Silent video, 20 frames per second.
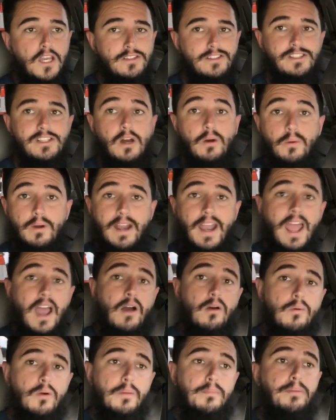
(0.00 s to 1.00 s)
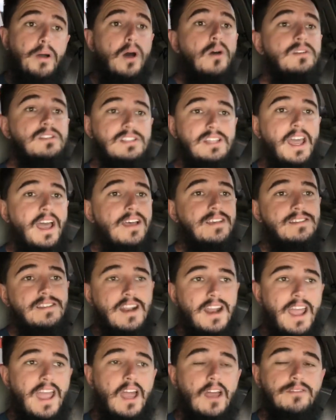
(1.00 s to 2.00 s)
So we're post-test,
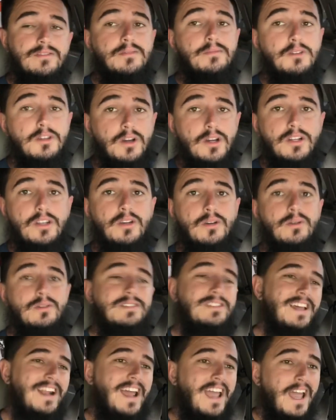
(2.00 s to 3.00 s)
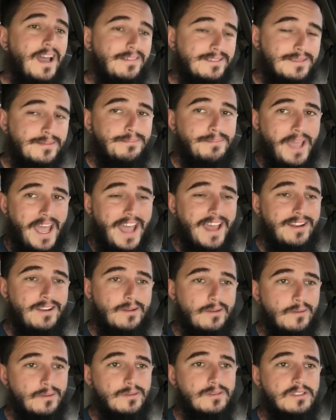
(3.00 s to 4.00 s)
and I have some good news and I have some bad
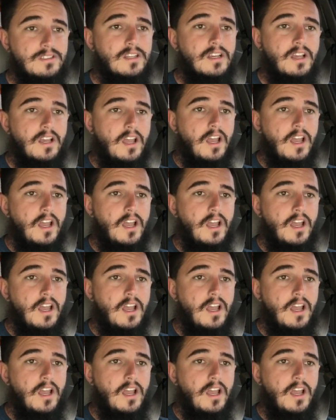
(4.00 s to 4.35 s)
news.